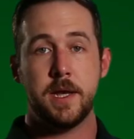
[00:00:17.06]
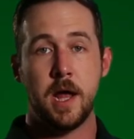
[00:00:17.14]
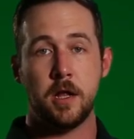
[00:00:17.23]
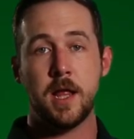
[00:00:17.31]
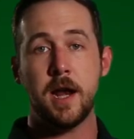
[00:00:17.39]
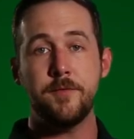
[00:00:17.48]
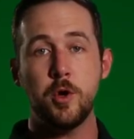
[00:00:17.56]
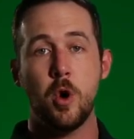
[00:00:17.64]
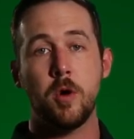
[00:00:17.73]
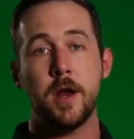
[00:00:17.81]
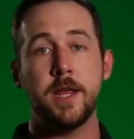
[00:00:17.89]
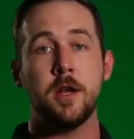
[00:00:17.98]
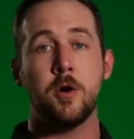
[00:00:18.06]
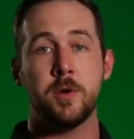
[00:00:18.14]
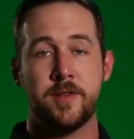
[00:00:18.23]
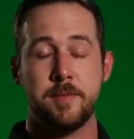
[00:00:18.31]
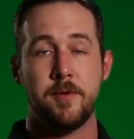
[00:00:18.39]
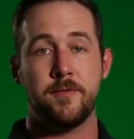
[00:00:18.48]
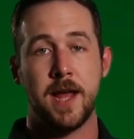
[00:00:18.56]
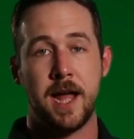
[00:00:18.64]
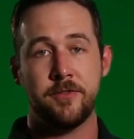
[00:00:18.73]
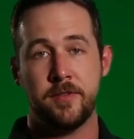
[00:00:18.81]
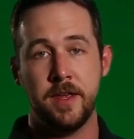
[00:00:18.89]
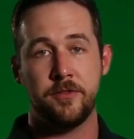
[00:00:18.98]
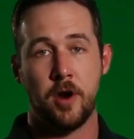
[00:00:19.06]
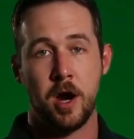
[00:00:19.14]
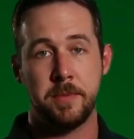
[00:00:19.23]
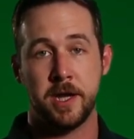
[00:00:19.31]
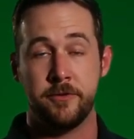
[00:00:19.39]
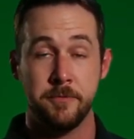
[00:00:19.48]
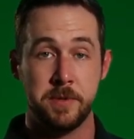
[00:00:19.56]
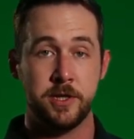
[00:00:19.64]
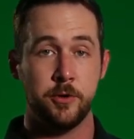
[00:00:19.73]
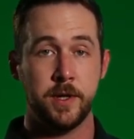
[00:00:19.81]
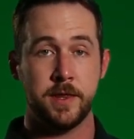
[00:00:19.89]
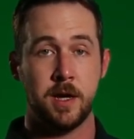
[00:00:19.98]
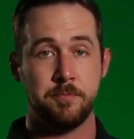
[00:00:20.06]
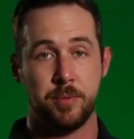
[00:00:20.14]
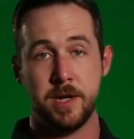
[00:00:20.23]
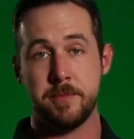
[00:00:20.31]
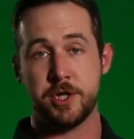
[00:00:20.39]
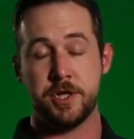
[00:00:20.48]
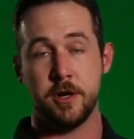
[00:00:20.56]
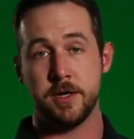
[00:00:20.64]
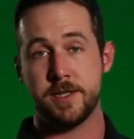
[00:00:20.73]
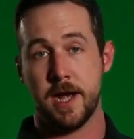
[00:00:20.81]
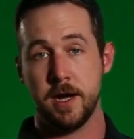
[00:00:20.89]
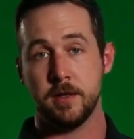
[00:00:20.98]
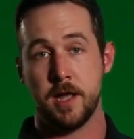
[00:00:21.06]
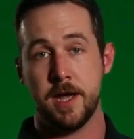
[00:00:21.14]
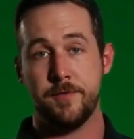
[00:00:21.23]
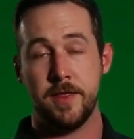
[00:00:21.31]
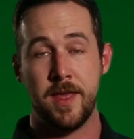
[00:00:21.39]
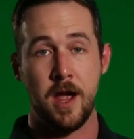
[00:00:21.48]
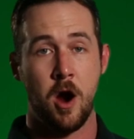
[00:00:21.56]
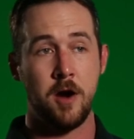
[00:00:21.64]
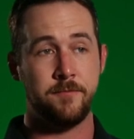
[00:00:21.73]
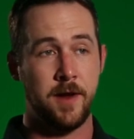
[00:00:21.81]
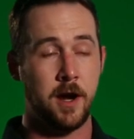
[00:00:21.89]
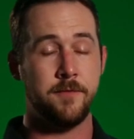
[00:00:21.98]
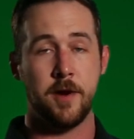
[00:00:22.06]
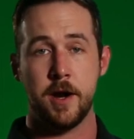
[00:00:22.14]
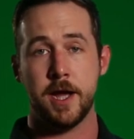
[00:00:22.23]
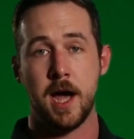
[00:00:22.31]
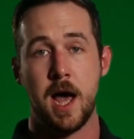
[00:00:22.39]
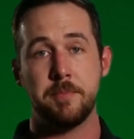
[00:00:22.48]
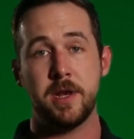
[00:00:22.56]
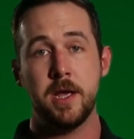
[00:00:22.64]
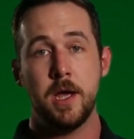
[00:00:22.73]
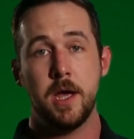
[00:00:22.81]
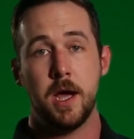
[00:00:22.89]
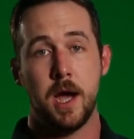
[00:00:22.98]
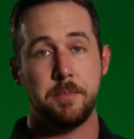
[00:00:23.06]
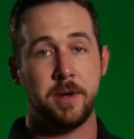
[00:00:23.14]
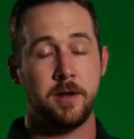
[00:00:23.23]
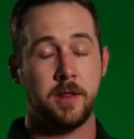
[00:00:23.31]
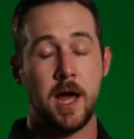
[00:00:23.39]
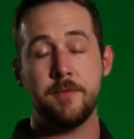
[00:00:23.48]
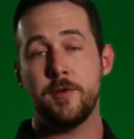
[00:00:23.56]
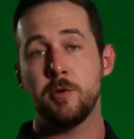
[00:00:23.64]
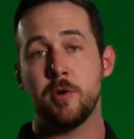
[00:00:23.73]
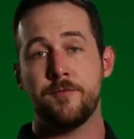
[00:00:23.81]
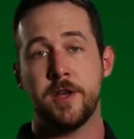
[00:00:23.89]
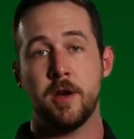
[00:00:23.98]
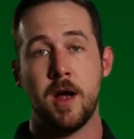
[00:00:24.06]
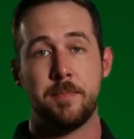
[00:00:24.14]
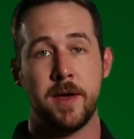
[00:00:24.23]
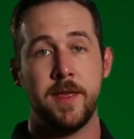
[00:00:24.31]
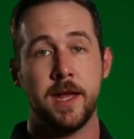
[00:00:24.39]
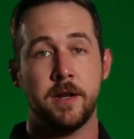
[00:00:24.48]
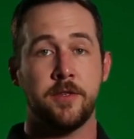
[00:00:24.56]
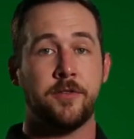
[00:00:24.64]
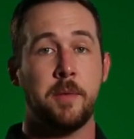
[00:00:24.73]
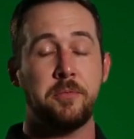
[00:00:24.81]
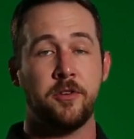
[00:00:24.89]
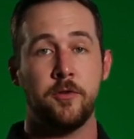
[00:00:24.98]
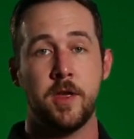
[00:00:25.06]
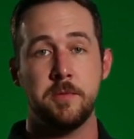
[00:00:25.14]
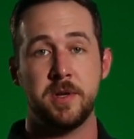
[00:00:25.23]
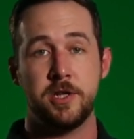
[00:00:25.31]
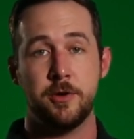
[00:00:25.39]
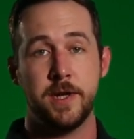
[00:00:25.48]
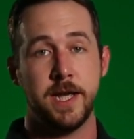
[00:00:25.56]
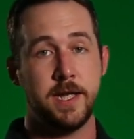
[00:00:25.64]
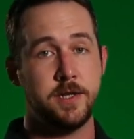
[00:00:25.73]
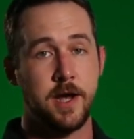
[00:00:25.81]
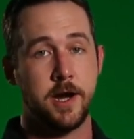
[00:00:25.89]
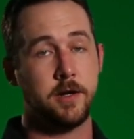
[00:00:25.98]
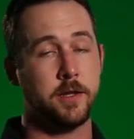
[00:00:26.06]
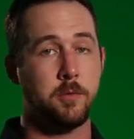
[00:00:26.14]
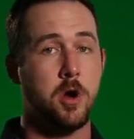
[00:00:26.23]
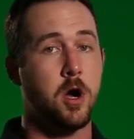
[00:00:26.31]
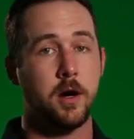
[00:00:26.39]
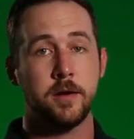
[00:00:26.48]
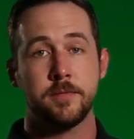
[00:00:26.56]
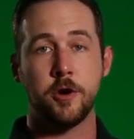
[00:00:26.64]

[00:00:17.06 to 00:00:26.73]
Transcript: Now, a lot of you already know what type of knots these are because you've been doing them pretty much your entire life, and they are very, very common, but a lot of you will figure out by the end of this episode that you've been doing it entirely wrong.